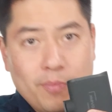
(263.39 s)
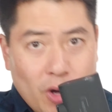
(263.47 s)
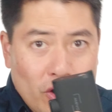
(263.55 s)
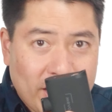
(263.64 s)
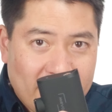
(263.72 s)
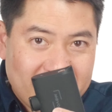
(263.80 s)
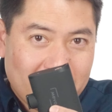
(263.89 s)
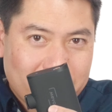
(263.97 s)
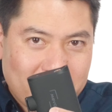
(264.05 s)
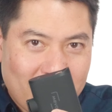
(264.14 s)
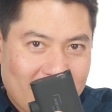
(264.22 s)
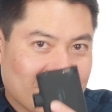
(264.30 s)
But okay, enough
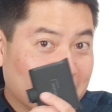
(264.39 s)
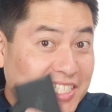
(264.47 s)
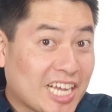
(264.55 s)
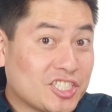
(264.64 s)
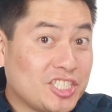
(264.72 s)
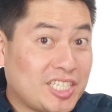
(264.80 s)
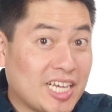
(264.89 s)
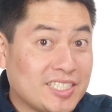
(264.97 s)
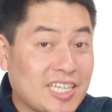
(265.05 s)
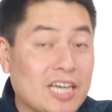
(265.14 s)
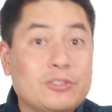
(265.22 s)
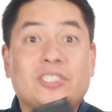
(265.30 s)
talk. Let's actually
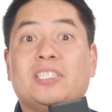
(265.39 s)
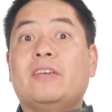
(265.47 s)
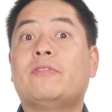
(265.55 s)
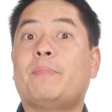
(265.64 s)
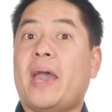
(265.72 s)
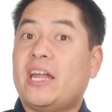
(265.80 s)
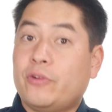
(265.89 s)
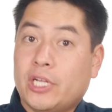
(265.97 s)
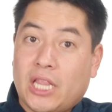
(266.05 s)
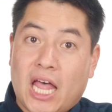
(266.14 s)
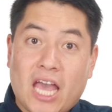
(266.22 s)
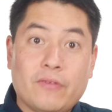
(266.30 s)
test out to see if the battery
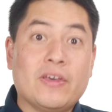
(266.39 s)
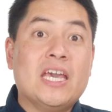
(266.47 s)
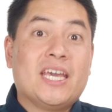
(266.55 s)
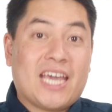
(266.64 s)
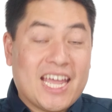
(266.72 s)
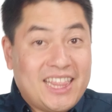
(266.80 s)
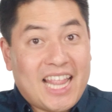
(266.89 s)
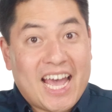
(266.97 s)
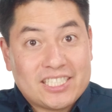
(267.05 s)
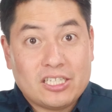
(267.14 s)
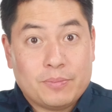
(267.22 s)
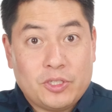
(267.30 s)
life can
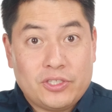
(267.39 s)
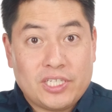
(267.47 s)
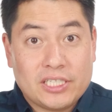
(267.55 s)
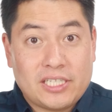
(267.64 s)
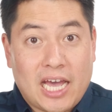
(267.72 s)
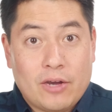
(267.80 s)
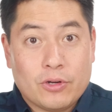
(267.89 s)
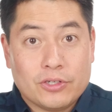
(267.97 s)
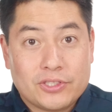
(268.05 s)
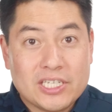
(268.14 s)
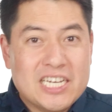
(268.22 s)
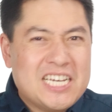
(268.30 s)
last up to 6
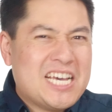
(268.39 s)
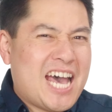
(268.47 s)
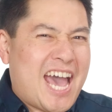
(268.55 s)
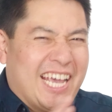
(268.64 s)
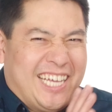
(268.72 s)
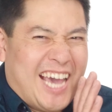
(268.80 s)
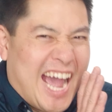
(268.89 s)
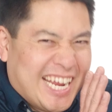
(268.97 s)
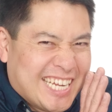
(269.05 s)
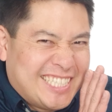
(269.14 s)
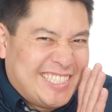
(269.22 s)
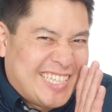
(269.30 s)
hours. I
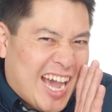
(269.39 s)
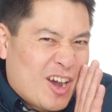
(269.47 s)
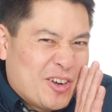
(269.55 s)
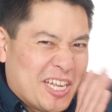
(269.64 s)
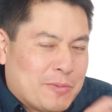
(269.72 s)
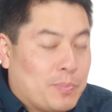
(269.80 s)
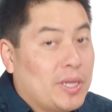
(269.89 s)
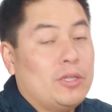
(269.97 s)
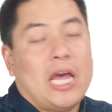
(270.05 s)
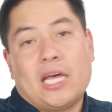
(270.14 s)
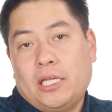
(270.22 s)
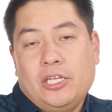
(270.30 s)
kinda doubt it,
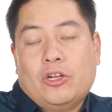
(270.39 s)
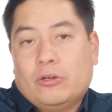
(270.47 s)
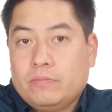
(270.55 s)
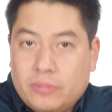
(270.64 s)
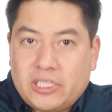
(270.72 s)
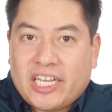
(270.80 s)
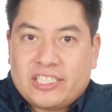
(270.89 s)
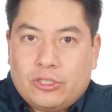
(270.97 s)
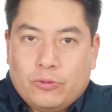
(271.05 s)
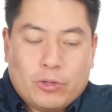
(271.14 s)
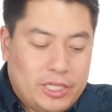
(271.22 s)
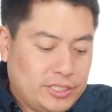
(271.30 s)
but you know, test
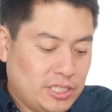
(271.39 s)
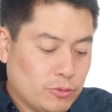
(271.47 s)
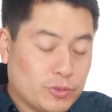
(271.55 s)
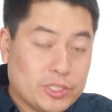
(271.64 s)
to really see the